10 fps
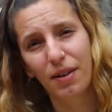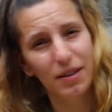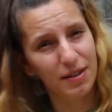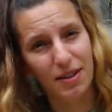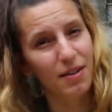
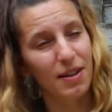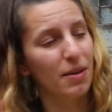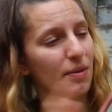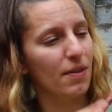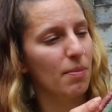Honestly don't
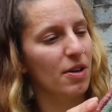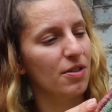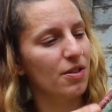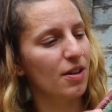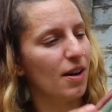think it was very
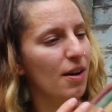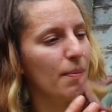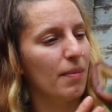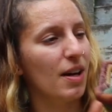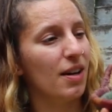much,
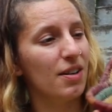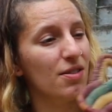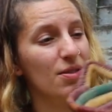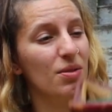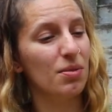um, and I
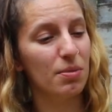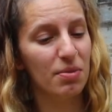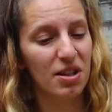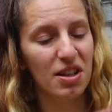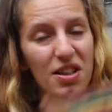just thought it was
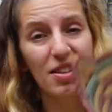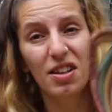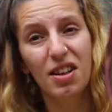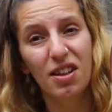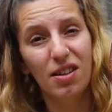pretty good,
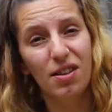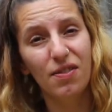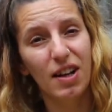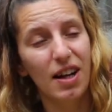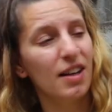just
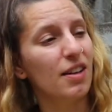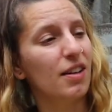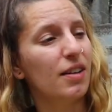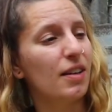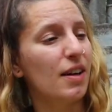for like
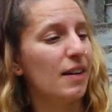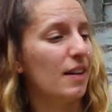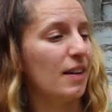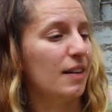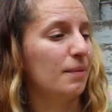
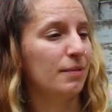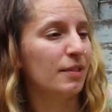uh,